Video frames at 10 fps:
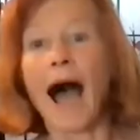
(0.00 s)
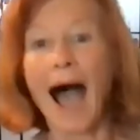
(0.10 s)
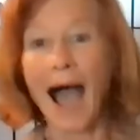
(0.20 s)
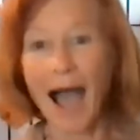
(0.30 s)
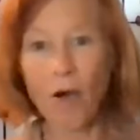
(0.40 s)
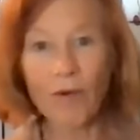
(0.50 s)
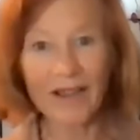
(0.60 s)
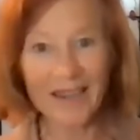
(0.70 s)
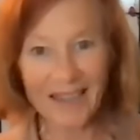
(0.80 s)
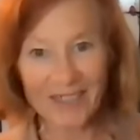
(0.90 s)
How
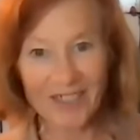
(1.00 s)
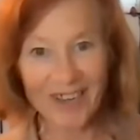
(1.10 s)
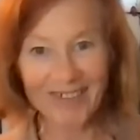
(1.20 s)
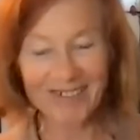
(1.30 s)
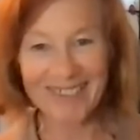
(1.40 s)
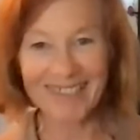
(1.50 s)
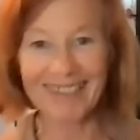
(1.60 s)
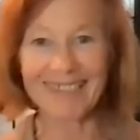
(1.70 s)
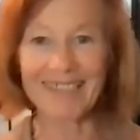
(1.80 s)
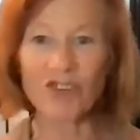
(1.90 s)
can I change this
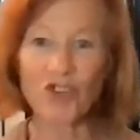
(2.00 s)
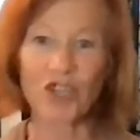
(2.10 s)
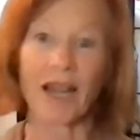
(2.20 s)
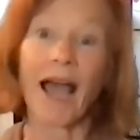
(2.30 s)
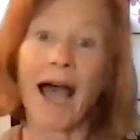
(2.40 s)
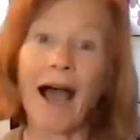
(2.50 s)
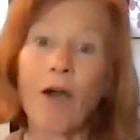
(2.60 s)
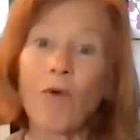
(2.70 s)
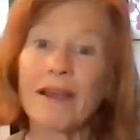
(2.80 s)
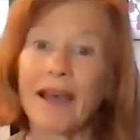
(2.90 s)
condition?
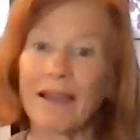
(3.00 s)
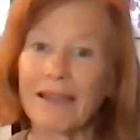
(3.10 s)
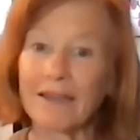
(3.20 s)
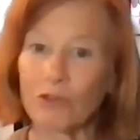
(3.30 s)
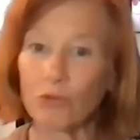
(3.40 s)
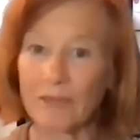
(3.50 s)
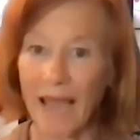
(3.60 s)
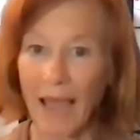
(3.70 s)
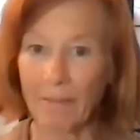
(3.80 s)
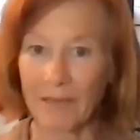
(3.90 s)
How can I undo
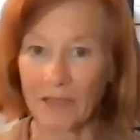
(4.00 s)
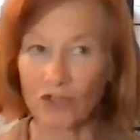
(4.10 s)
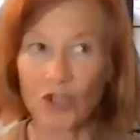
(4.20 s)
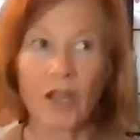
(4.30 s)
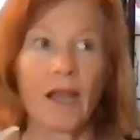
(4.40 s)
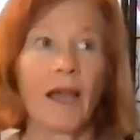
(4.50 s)
damage?